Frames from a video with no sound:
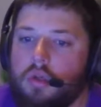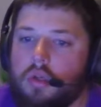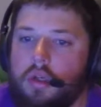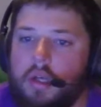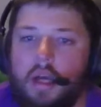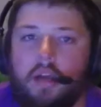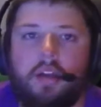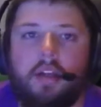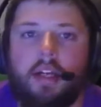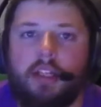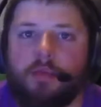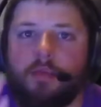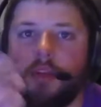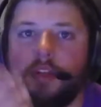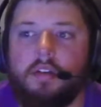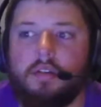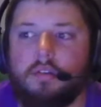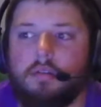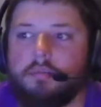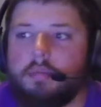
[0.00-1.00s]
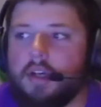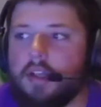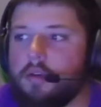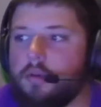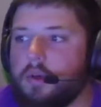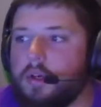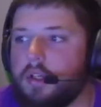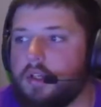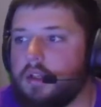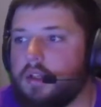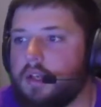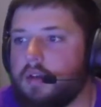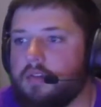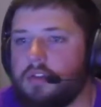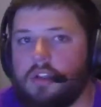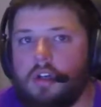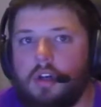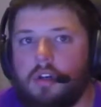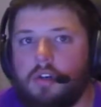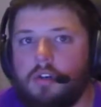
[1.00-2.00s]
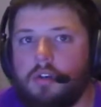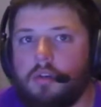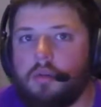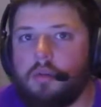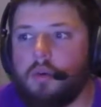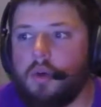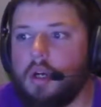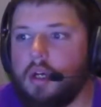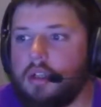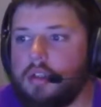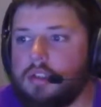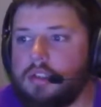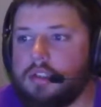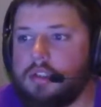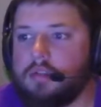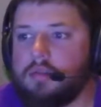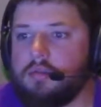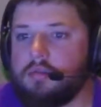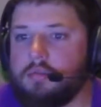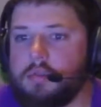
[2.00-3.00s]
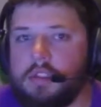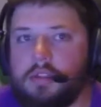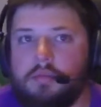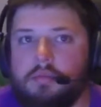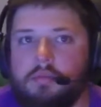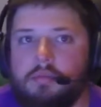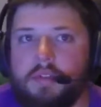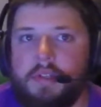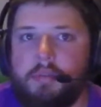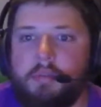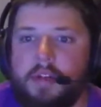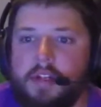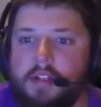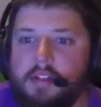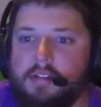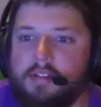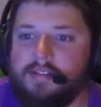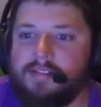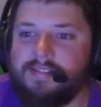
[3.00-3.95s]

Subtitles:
How you guys been, by the way? Haven't talked to you in a while. It's been a minute.